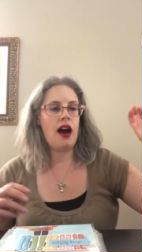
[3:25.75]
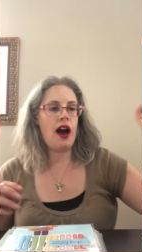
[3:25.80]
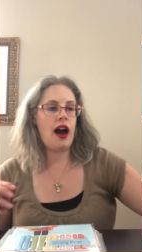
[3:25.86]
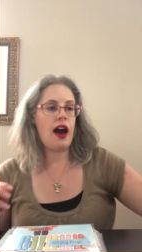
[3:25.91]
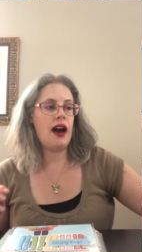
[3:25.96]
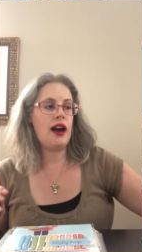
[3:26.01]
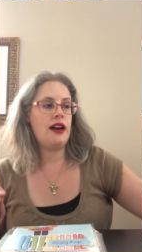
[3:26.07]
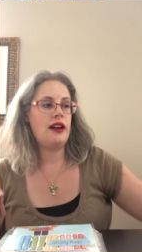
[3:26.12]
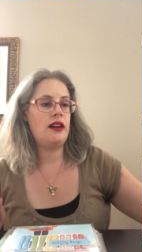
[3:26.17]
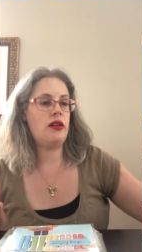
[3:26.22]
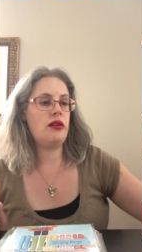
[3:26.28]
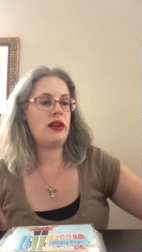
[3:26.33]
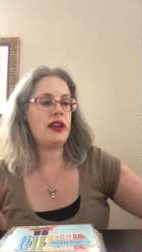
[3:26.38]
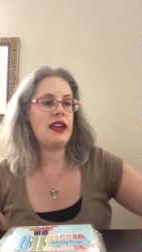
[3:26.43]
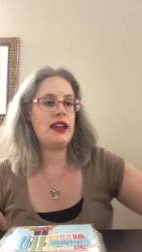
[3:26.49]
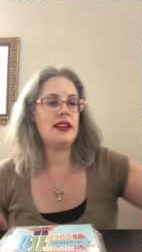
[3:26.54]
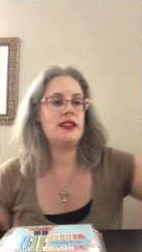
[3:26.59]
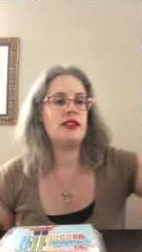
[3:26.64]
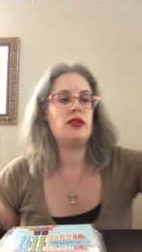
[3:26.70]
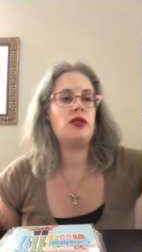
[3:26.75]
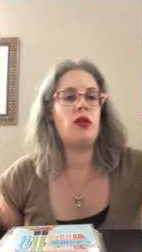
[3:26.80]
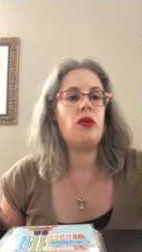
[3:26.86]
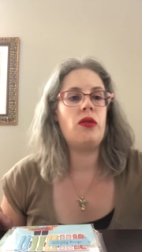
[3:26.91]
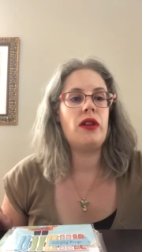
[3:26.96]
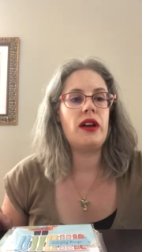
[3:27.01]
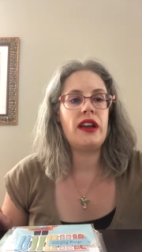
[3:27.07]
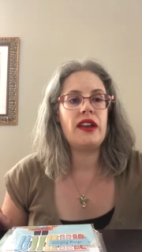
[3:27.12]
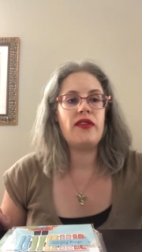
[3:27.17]
Okay,
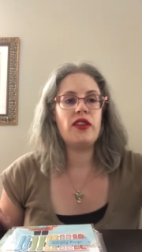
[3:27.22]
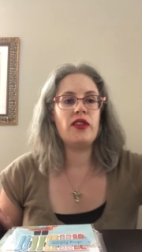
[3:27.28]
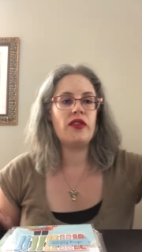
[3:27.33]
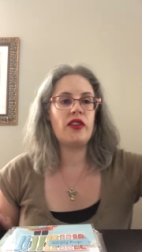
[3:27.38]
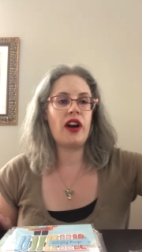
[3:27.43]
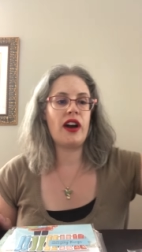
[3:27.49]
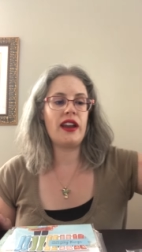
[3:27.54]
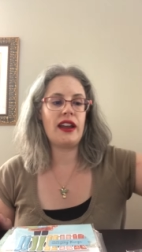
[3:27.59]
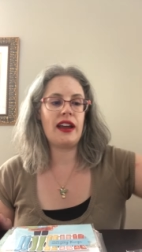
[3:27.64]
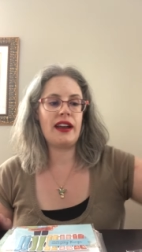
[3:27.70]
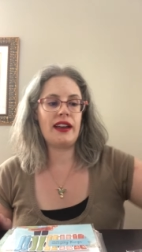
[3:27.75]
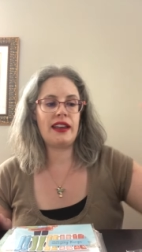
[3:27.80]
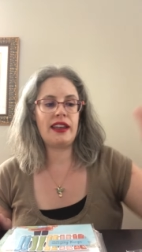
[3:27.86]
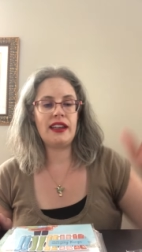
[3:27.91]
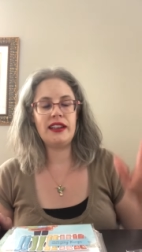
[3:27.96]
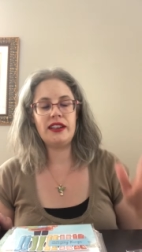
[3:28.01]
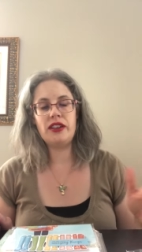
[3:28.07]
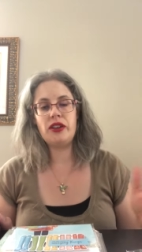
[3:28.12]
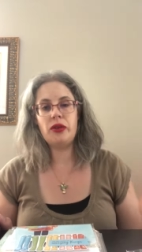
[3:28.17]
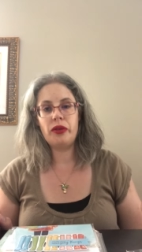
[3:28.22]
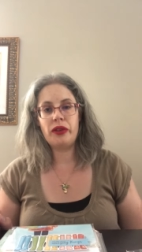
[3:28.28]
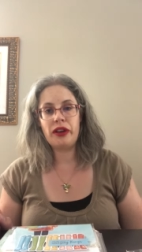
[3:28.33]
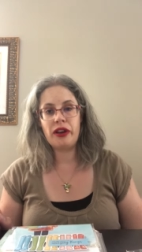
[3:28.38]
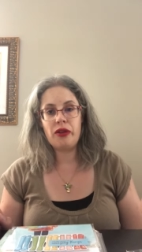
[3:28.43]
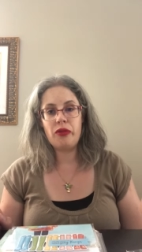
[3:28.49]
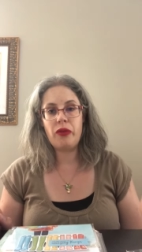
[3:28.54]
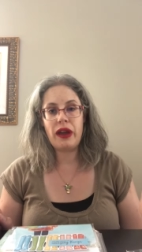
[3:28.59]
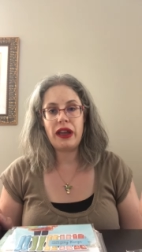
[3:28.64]
so if you've got a kid
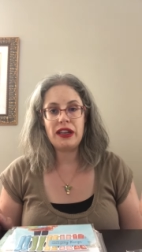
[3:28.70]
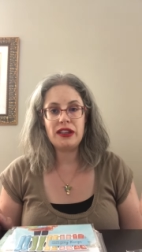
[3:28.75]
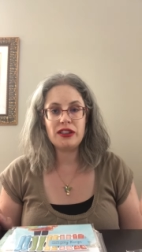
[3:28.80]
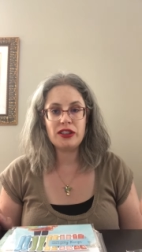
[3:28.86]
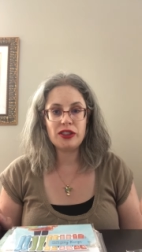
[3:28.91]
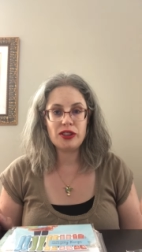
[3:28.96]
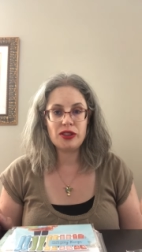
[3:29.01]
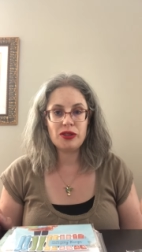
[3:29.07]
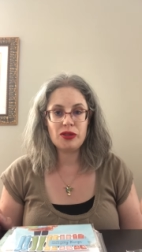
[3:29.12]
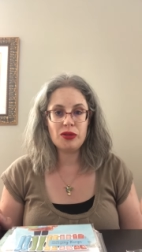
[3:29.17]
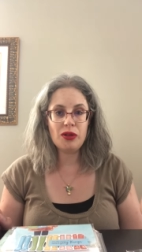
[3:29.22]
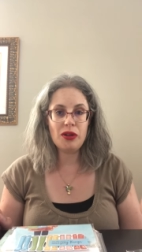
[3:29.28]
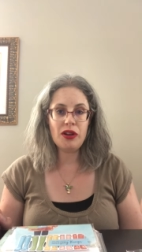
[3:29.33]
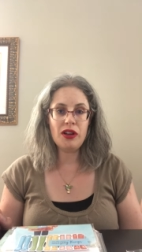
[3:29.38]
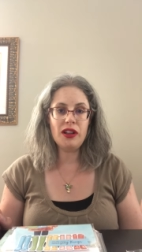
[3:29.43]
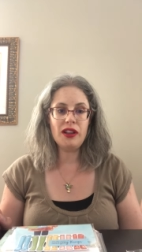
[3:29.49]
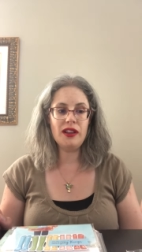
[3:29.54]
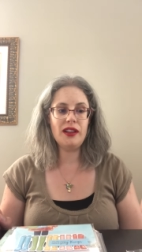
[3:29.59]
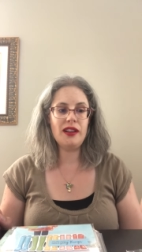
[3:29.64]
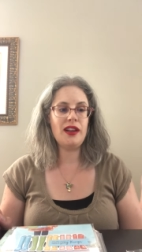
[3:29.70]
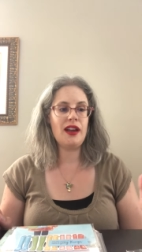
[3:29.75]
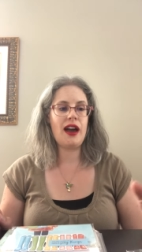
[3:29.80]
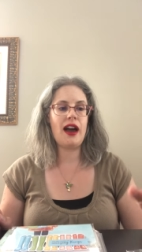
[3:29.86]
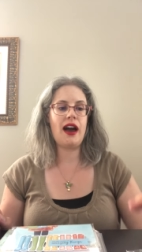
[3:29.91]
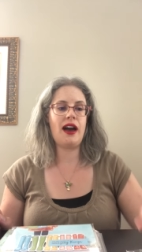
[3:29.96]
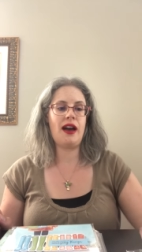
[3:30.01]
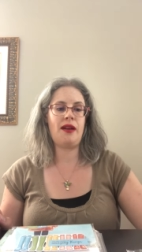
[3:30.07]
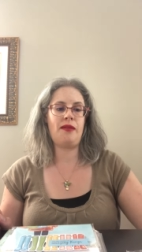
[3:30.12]
going away to school,
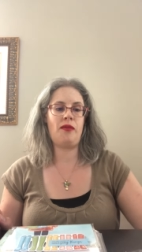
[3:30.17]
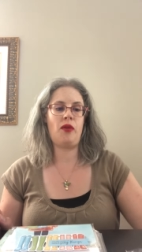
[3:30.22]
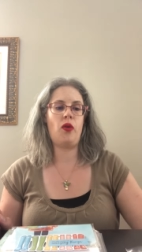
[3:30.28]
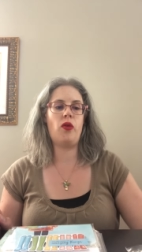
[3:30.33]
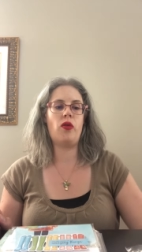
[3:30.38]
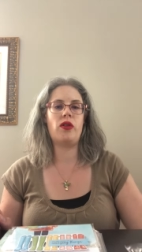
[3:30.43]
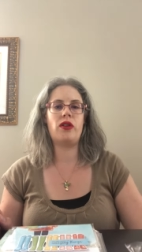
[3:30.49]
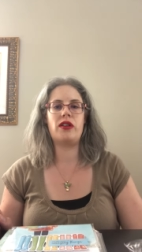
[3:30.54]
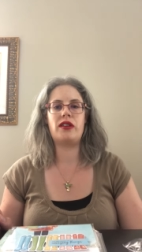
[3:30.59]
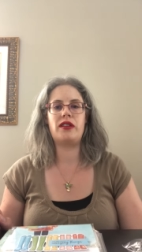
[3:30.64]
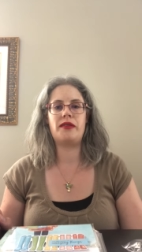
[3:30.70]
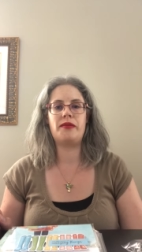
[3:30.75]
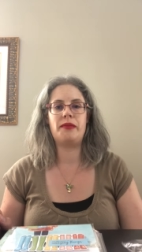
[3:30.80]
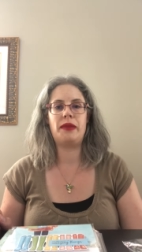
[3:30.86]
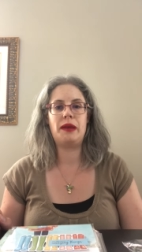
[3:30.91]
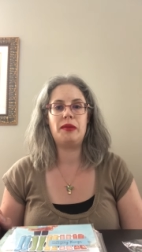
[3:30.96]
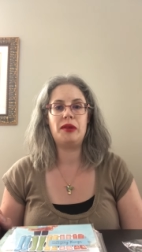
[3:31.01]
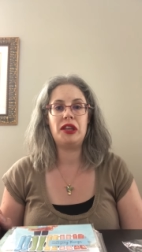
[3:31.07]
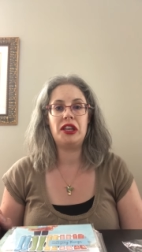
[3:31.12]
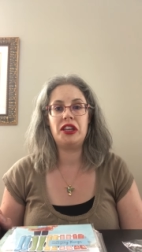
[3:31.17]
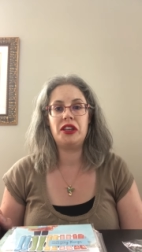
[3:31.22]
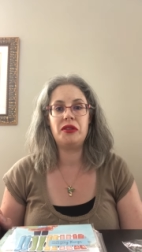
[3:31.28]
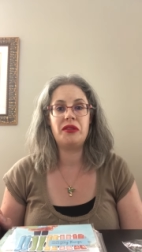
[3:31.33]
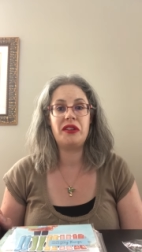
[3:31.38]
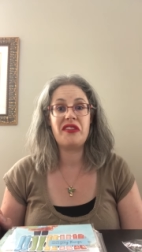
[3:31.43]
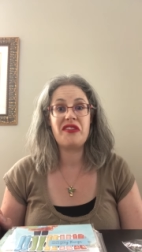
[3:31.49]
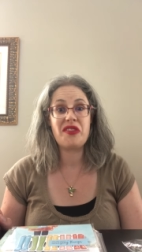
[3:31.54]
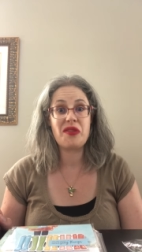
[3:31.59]
or maybe you
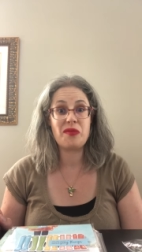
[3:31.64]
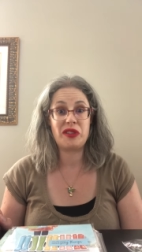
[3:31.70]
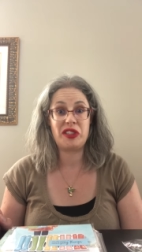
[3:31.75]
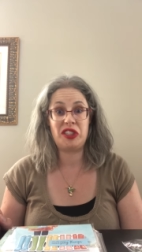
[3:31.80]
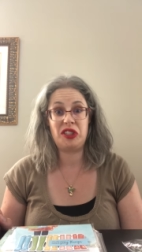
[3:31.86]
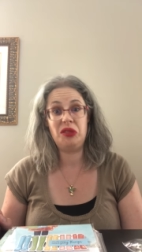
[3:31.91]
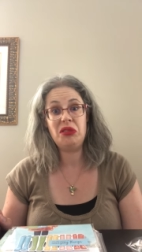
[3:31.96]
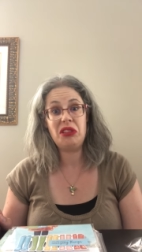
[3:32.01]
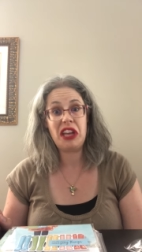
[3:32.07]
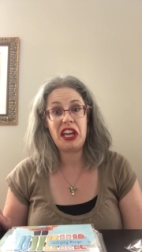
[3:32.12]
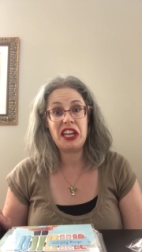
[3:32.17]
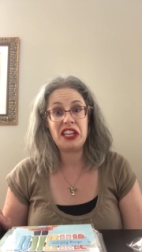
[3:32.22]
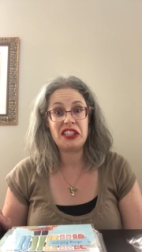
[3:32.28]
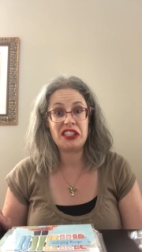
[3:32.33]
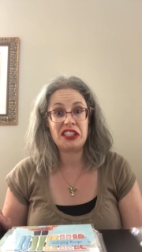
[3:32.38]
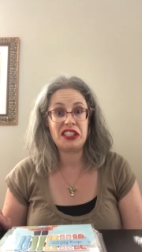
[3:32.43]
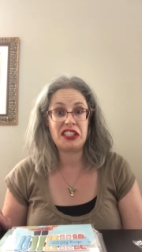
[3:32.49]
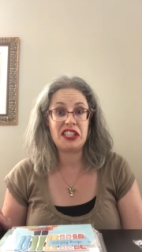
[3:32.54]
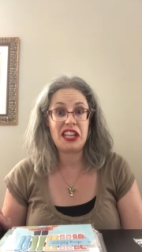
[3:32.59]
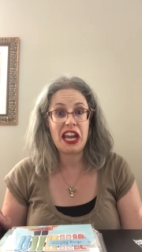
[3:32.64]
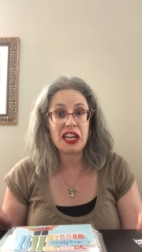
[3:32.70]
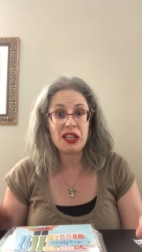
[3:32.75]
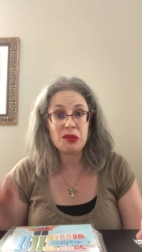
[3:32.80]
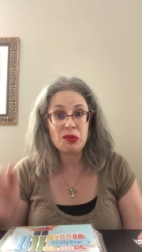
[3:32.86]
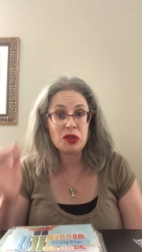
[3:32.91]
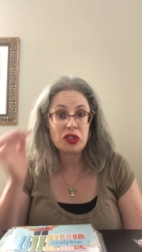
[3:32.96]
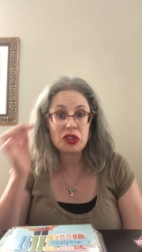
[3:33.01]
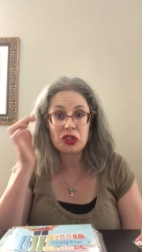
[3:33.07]
give them a suitcase because
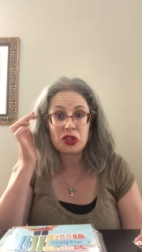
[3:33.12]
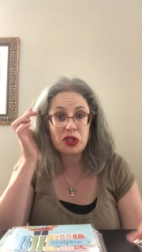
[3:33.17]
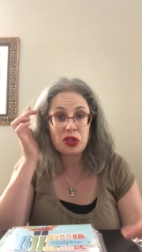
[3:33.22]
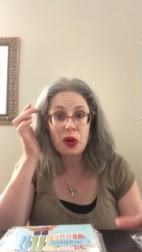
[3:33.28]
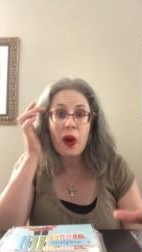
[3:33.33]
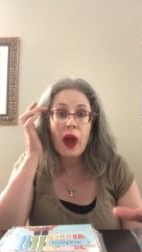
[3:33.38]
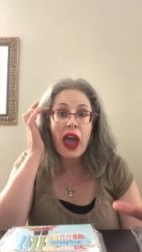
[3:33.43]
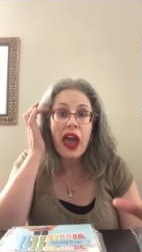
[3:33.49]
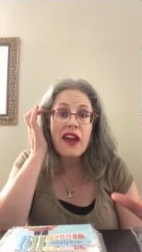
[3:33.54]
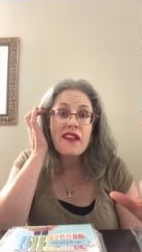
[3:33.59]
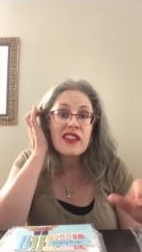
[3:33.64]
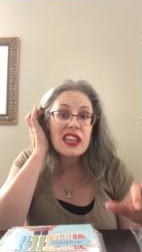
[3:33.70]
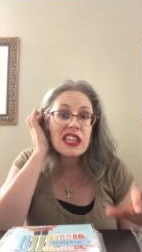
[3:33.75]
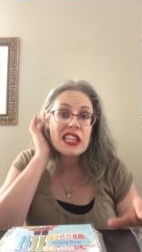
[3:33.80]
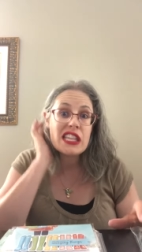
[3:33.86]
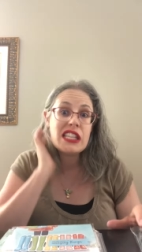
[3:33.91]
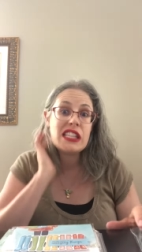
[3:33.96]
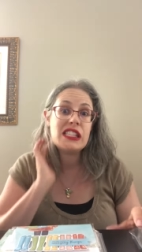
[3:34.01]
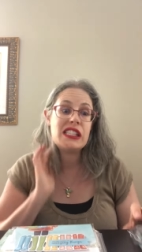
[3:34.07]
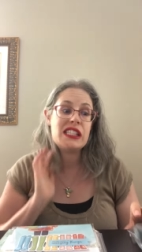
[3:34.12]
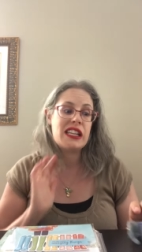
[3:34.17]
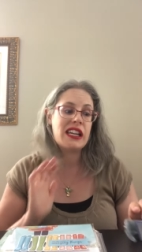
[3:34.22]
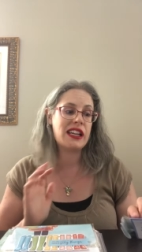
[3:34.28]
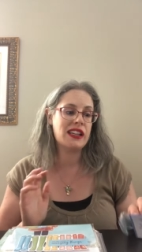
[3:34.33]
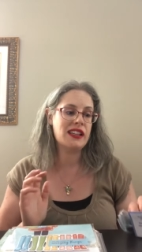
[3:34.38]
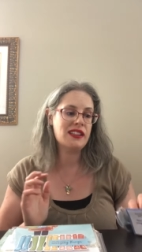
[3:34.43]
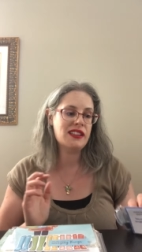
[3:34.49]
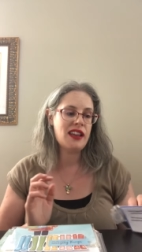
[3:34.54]
textbooks are so heavy these
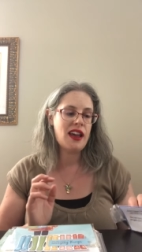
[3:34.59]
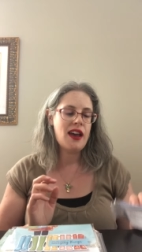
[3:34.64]
days,